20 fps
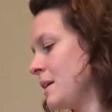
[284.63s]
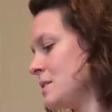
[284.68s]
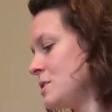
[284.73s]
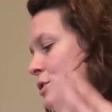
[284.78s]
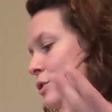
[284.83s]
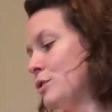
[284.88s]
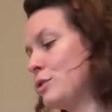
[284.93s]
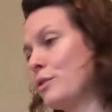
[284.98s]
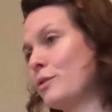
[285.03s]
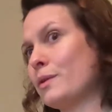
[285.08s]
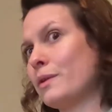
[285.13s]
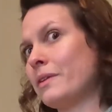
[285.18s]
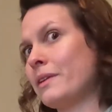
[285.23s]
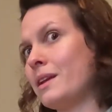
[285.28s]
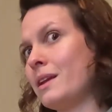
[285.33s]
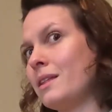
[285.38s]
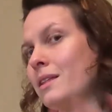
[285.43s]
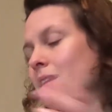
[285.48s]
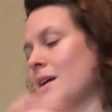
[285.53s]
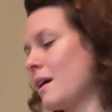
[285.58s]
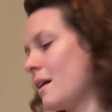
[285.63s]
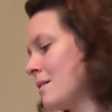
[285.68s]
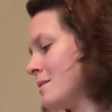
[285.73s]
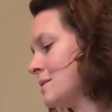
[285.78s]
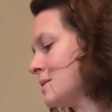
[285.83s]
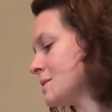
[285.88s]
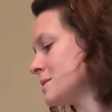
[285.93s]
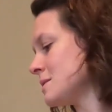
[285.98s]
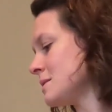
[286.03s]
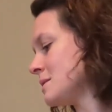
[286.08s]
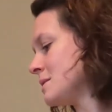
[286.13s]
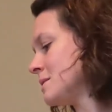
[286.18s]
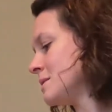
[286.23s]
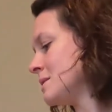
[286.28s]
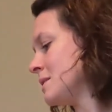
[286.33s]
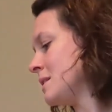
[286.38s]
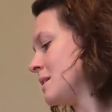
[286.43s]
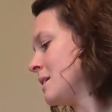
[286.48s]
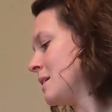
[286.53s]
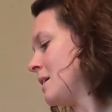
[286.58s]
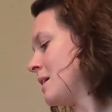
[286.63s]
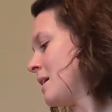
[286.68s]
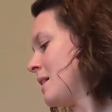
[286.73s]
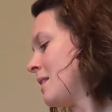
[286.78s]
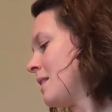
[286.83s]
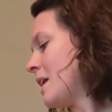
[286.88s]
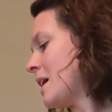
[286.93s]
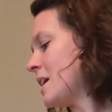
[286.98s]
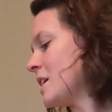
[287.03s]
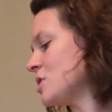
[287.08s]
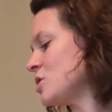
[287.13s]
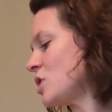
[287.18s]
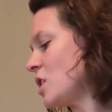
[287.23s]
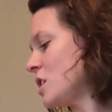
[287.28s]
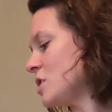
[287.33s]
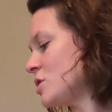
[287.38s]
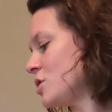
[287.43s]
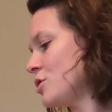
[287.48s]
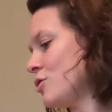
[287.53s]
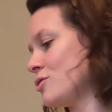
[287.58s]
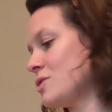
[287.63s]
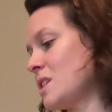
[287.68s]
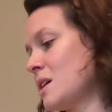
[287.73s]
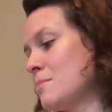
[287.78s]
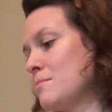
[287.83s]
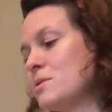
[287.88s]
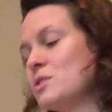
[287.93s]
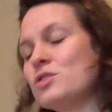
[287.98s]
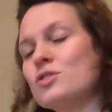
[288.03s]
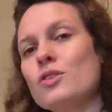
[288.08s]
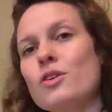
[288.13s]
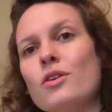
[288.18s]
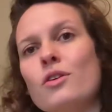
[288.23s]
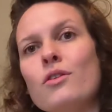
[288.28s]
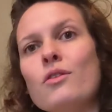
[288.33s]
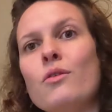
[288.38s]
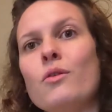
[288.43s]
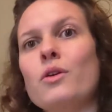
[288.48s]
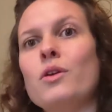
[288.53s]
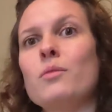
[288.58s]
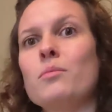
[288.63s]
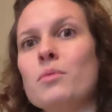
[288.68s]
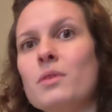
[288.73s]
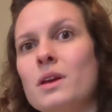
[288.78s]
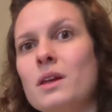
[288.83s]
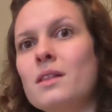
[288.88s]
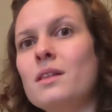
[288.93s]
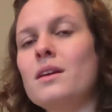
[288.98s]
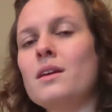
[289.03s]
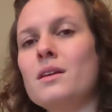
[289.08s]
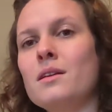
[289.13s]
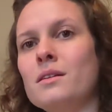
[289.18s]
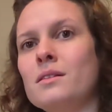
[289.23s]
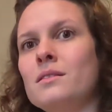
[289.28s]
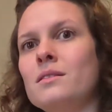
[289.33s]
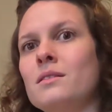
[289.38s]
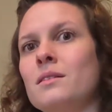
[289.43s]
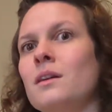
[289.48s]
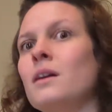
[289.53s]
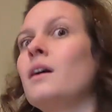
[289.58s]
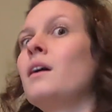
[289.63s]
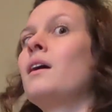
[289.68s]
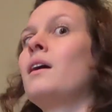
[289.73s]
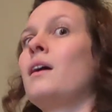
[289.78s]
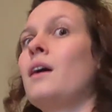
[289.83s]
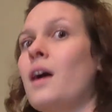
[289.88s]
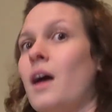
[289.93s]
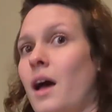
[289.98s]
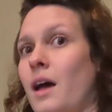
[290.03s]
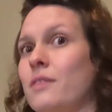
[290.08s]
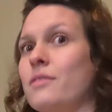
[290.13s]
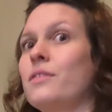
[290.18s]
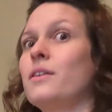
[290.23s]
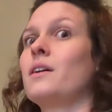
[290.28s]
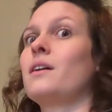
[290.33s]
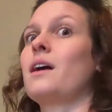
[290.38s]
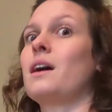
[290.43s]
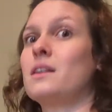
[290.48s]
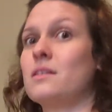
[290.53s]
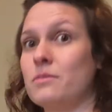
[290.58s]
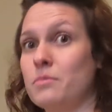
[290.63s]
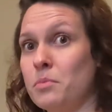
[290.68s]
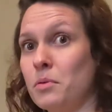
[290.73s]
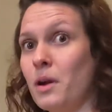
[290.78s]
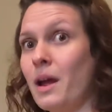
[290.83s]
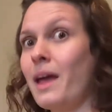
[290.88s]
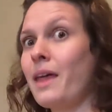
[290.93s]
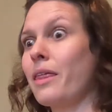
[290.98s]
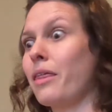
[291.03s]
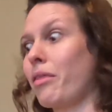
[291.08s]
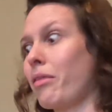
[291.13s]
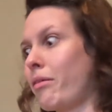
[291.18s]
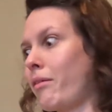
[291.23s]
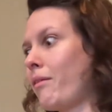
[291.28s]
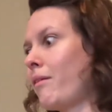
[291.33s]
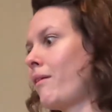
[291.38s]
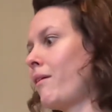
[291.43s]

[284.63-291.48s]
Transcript: Do you notice anything else? Like a change in your temperature or your breathing? I feel out of breath.